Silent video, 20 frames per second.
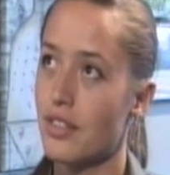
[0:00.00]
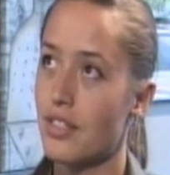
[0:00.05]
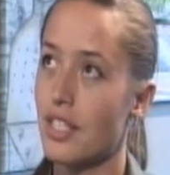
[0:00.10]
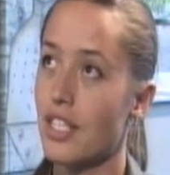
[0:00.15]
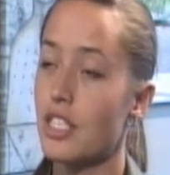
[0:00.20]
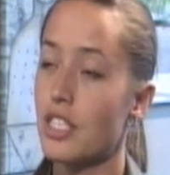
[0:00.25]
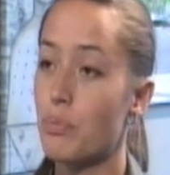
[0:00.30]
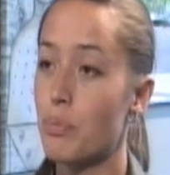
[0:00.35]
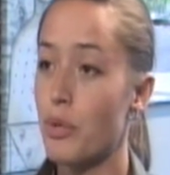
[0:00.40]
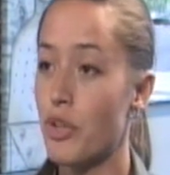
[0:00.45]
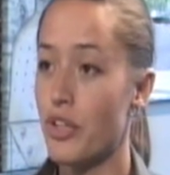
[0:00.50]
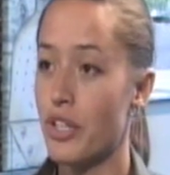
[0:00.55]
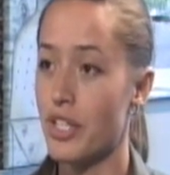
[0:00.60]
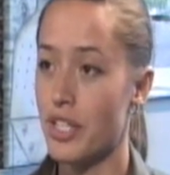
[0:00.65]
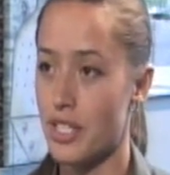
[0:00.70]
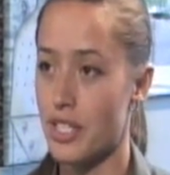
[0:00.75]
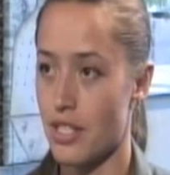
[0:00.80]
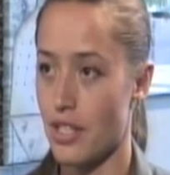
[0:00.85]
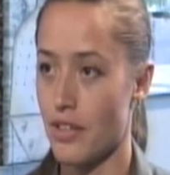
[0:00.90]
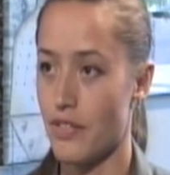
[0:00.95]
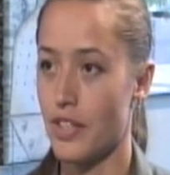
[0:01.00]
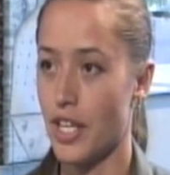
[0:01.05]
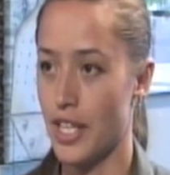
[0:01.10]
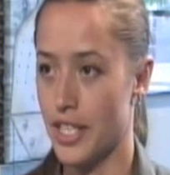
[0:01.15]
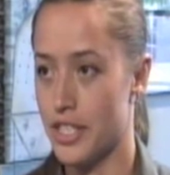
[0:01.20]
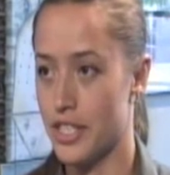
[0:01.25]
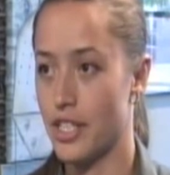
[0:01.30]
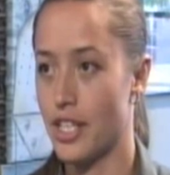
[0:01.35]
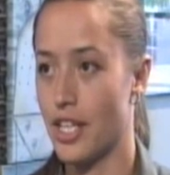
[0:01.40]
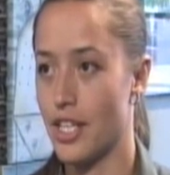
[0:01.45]
the experience of the
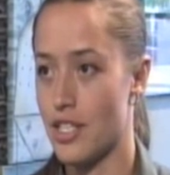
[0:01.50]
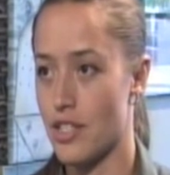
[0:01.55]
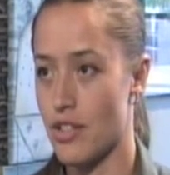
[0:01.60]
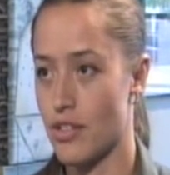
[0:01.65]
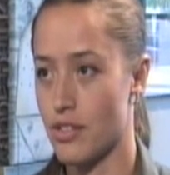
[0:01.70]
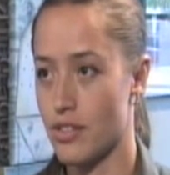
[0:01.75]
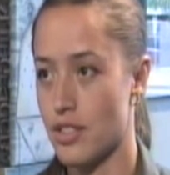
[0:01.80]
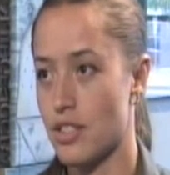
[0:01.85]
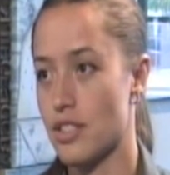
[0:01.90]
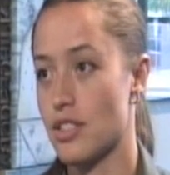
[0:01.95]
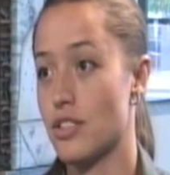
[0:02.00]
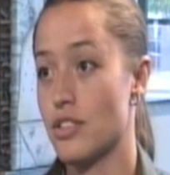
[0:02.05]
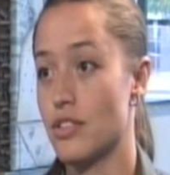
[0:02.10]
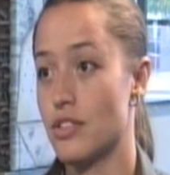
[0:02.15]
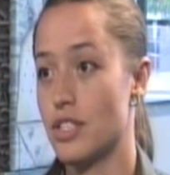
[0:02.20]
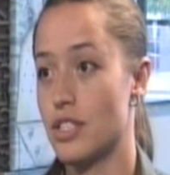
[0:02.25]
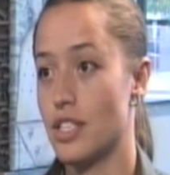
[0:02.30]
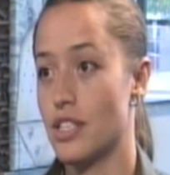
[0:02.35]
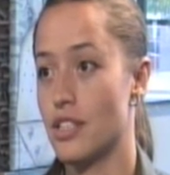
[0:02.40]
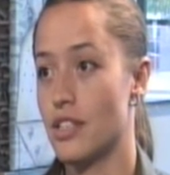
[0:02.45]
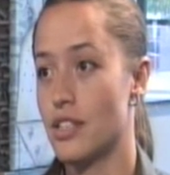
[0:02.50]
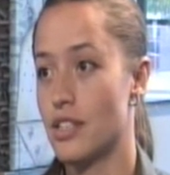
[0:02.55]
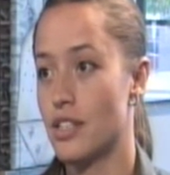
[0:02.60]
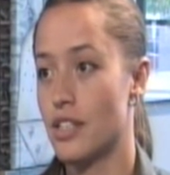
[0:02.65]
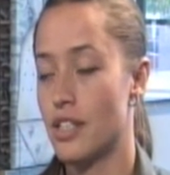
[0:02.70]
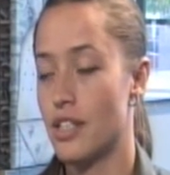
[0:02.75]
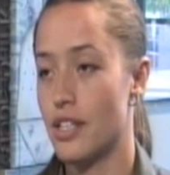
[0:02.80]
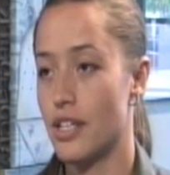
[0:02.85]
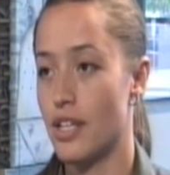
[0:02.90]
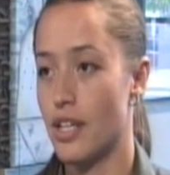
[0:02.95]
educational institution
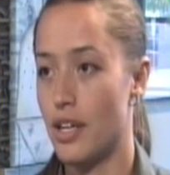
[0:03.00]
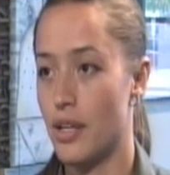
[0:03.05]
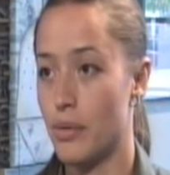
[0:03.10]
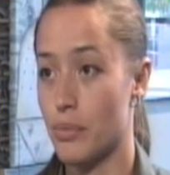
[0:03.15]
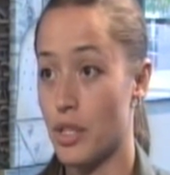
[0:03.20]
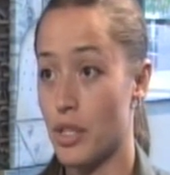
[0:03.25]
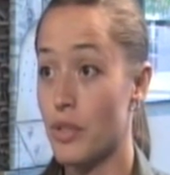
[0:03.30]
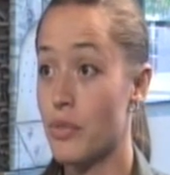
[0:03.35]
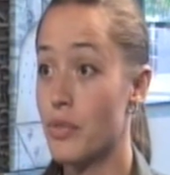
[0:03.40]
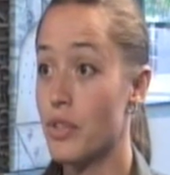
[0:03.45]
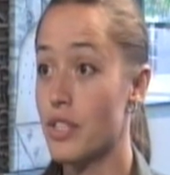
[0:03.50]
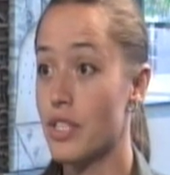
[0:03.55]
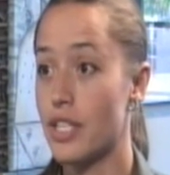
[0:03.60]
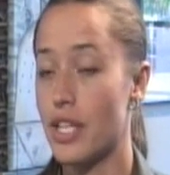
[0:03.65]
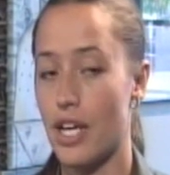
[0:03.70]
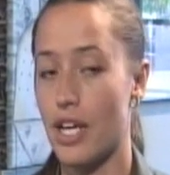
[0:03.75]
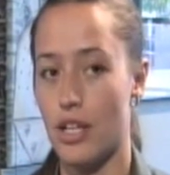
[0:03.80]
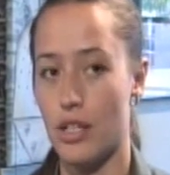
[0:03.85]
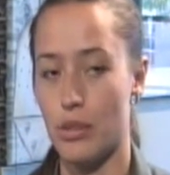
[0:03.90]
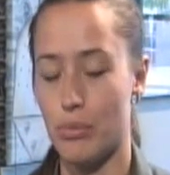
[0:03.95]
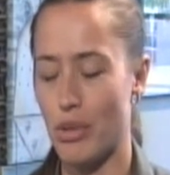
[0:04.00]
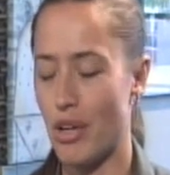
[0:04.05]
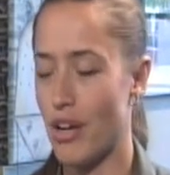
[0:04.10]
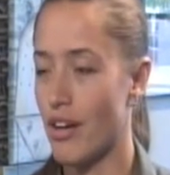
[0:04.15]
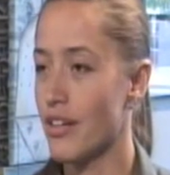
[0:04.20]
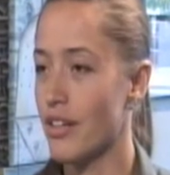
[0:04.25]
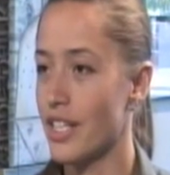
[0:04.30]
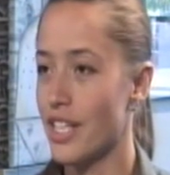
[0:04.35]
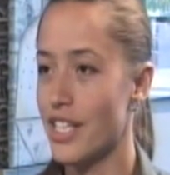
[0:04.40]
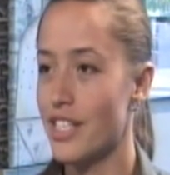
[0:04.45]
um, can really help
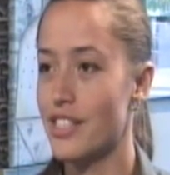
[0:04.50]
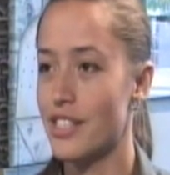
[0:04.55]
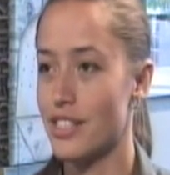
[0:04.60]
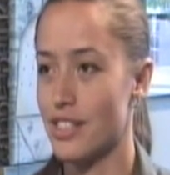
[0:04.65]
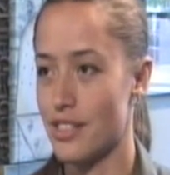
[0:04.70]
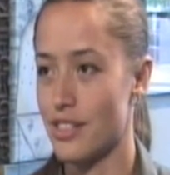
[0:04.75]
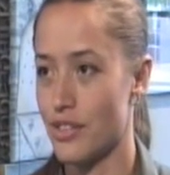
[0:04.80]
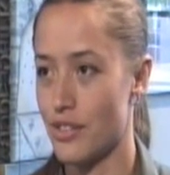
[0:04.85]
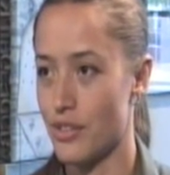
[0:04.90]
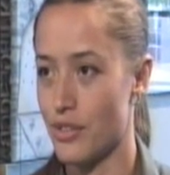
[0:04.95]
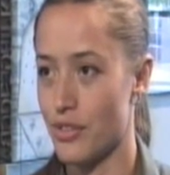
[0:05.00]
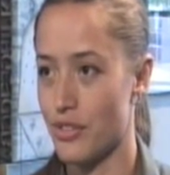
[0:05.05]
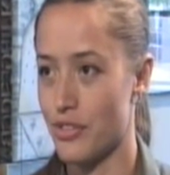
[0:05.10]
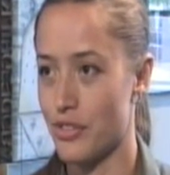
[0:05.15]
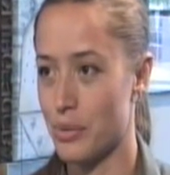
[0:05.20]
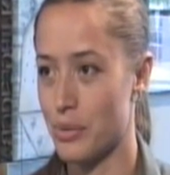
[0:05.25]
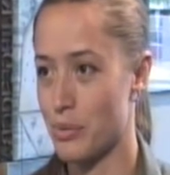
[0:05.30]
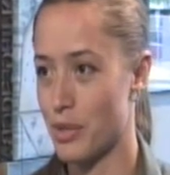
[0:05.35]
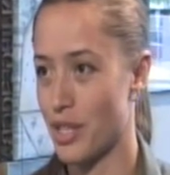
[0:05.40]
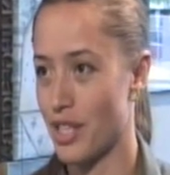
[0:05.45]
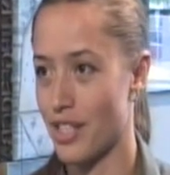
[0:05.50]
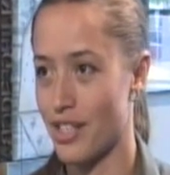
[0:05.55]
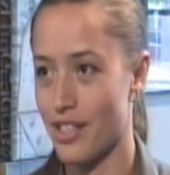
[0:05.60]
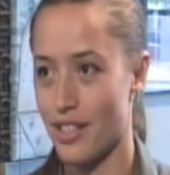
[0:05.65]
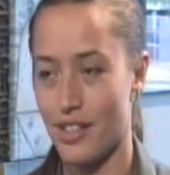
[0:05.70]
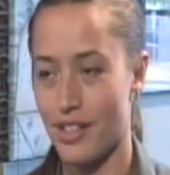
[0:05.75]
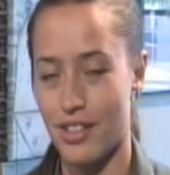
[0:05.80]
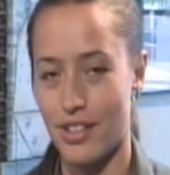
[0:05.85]
all ages, you know, from like